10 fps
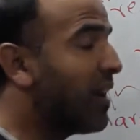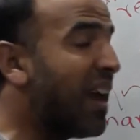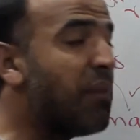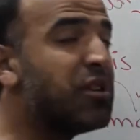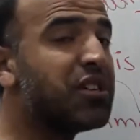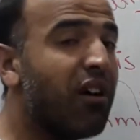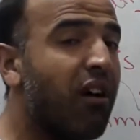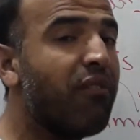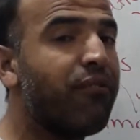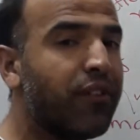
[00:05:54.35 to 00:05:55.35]
habit
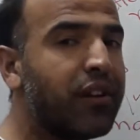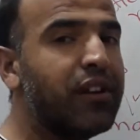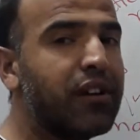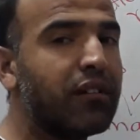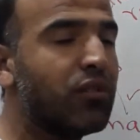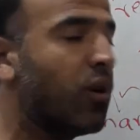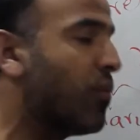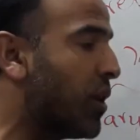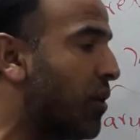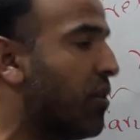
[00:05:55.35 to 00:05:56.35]
of reading, you are a
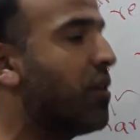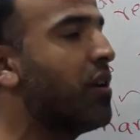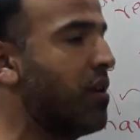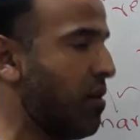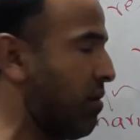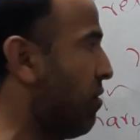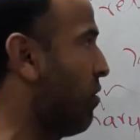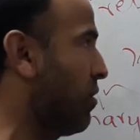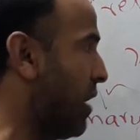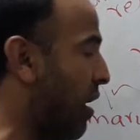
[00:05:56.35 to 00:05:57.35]
very good reader,
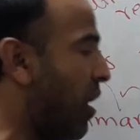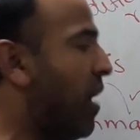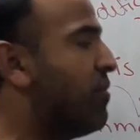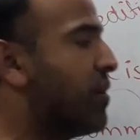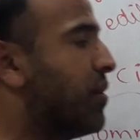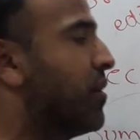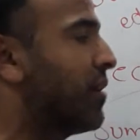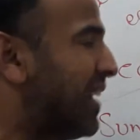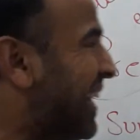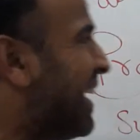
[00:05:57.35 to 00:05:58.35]
okay, avid reader,
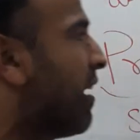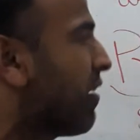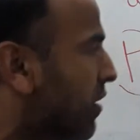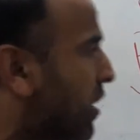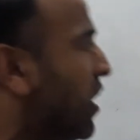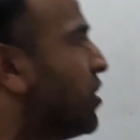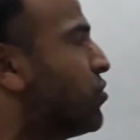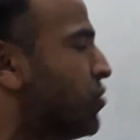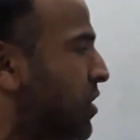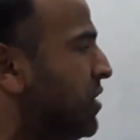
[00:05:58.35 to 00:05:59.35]
eager, keen
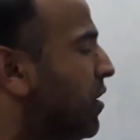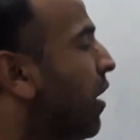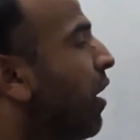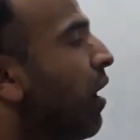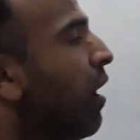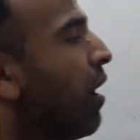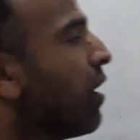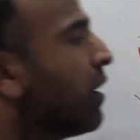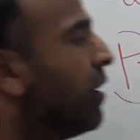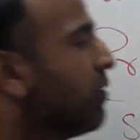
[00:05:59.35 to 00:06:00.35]
to read,
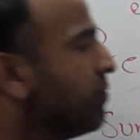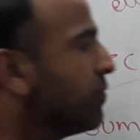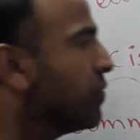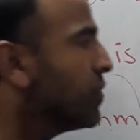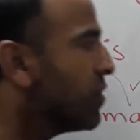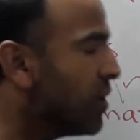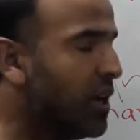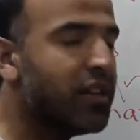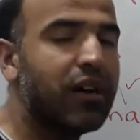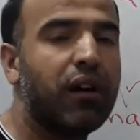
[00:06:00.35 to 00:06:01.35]
clear,
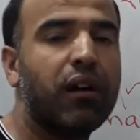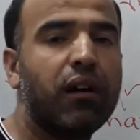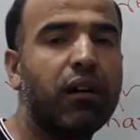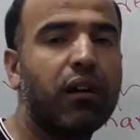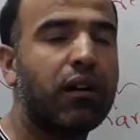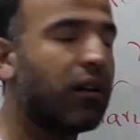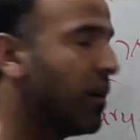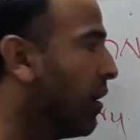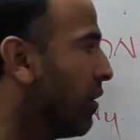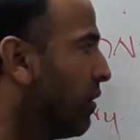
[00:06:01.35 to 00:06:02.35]
read the clear